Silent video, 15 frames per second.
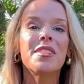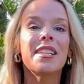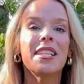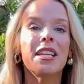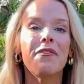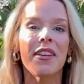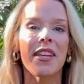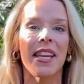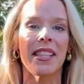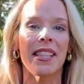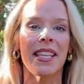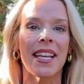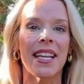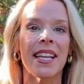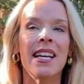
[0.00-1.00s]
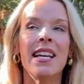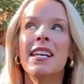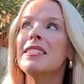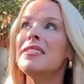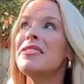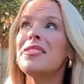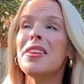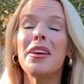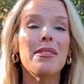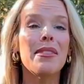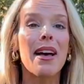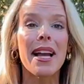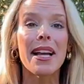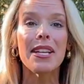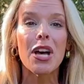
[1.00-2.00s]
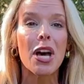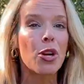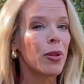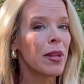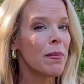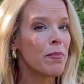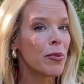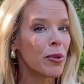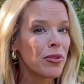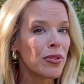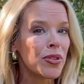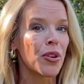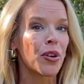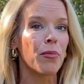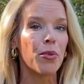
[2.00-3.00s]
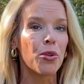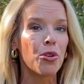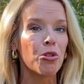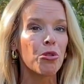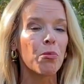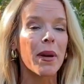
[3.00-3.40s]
significantly. Sunlight not only boosts our mood,